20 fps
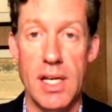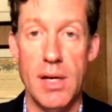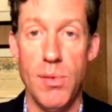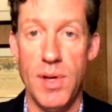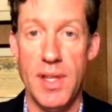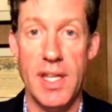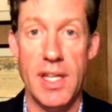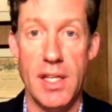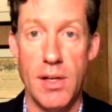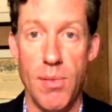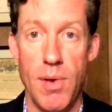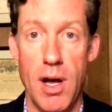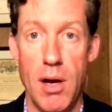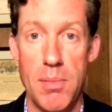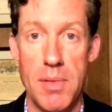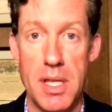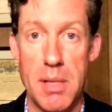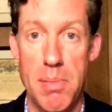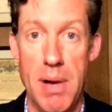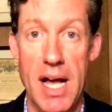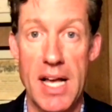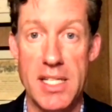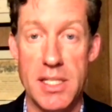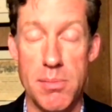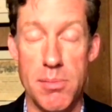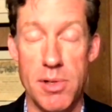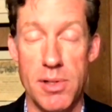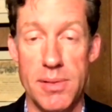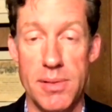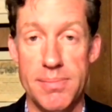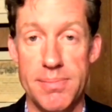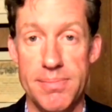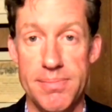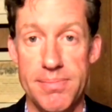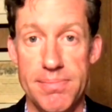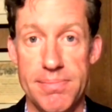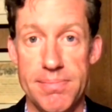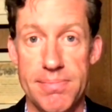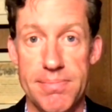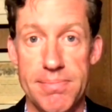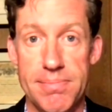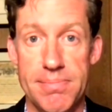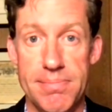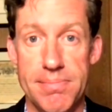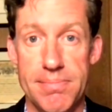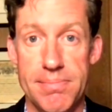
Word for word: within the realm of the possible. Alex